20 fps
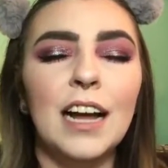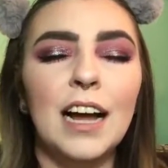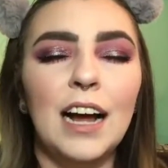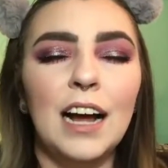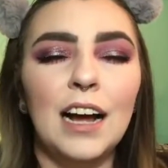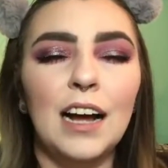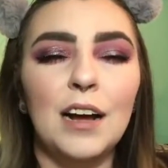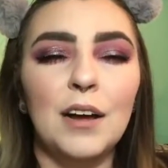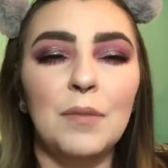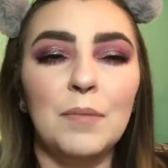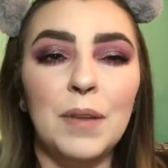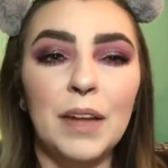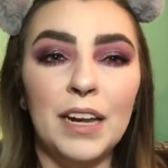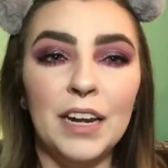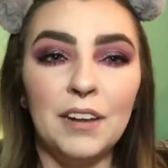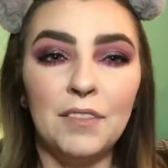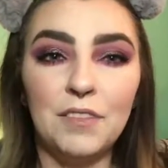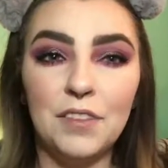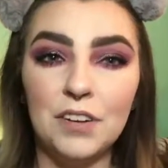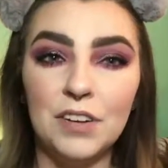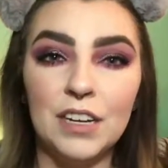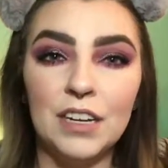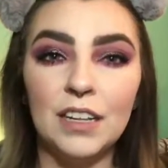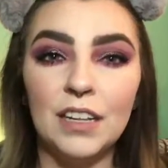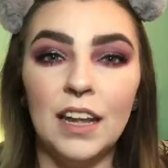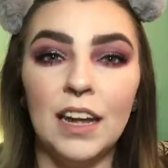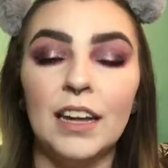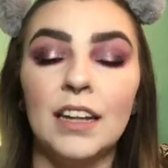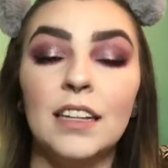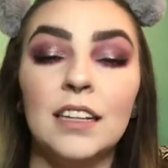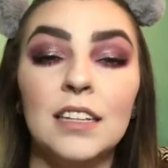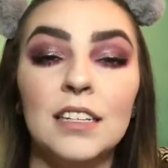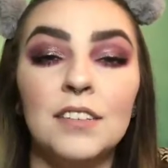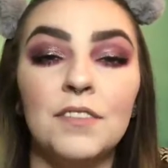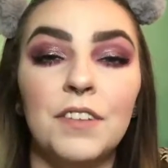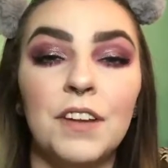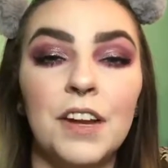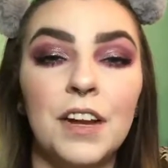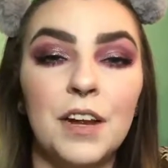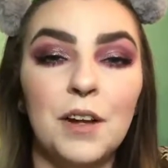And if you did like this
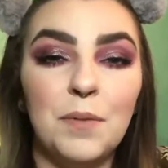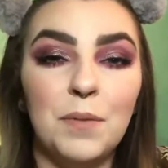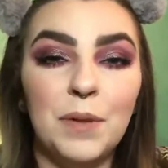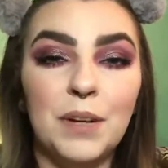video,